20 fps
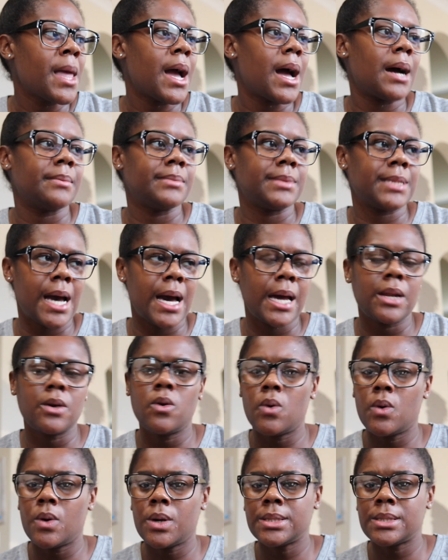I'm tired of
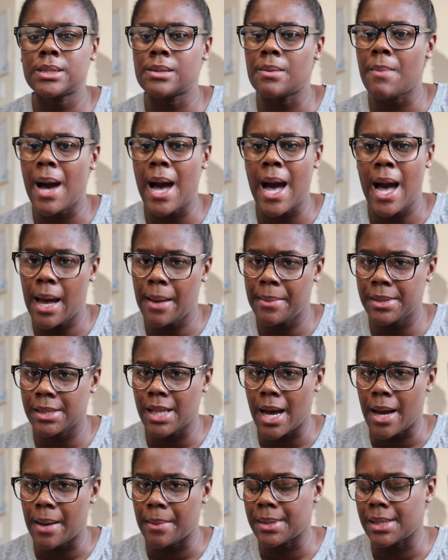going to my Hobby
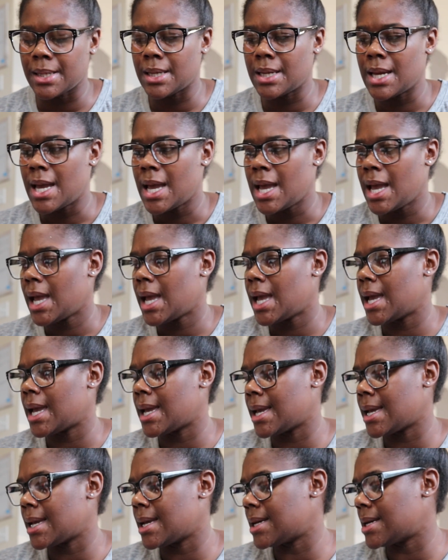Lobby
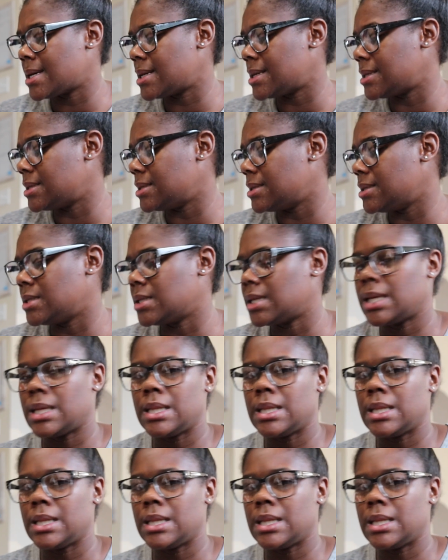and